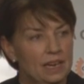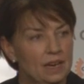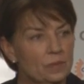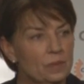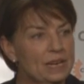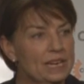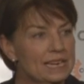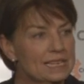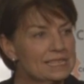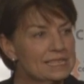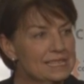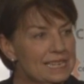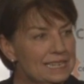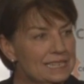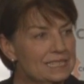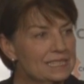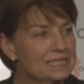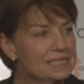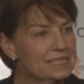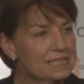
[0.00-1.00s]
And we are
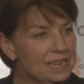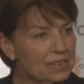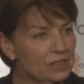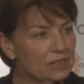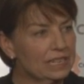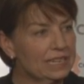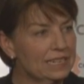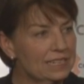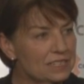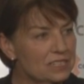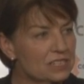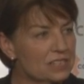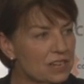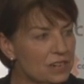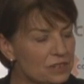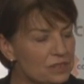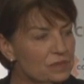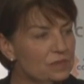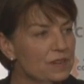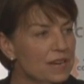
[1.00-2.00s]
set to sell into
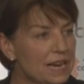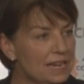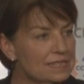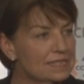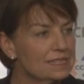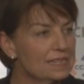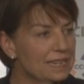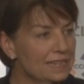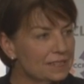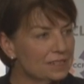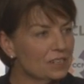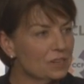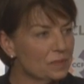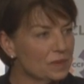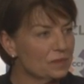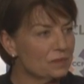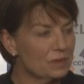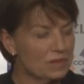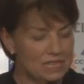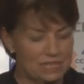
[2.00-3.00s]
those
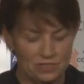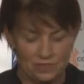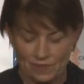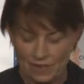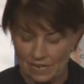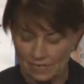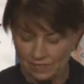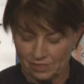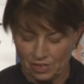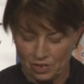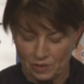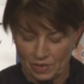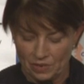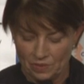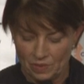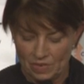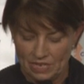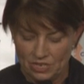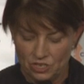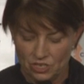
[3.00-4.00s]

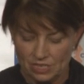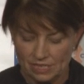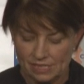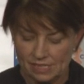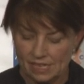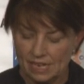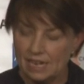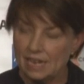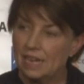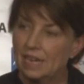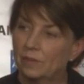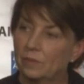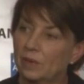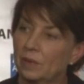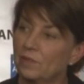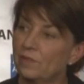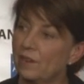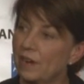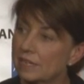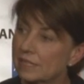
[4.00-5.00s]
fast-growing regions.
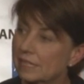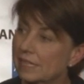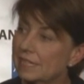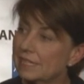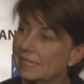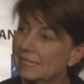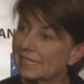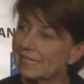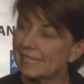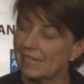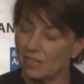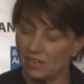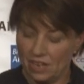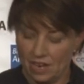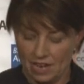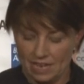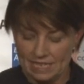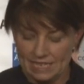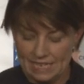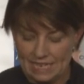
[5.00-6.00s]
We are set to sell
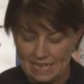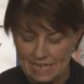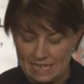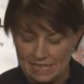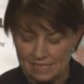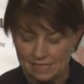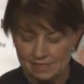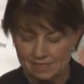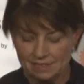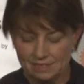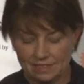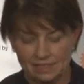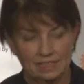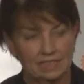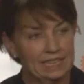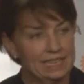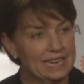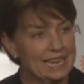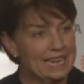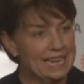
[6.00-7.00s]
ideas,
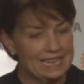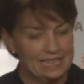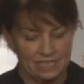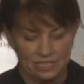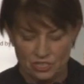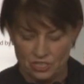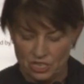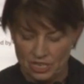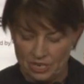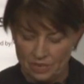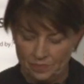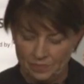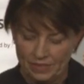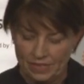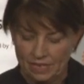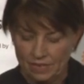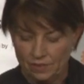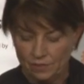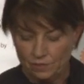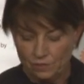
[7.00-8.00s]
cleaner energy,
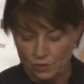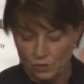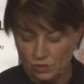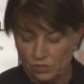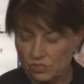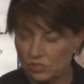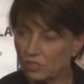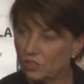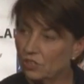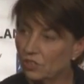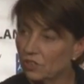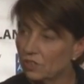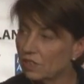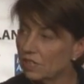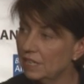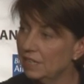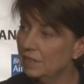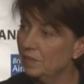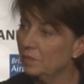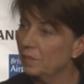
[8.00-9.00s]
food
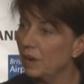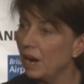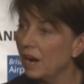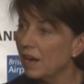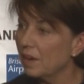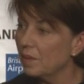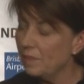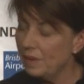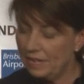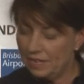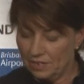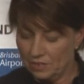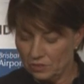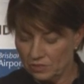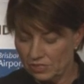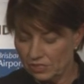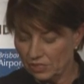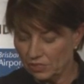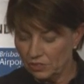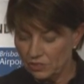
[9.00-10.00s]
security,
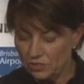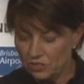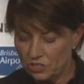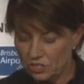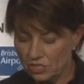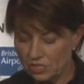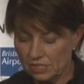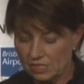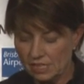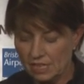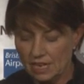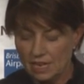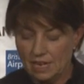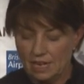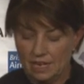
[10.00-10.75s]
biomedical solutions,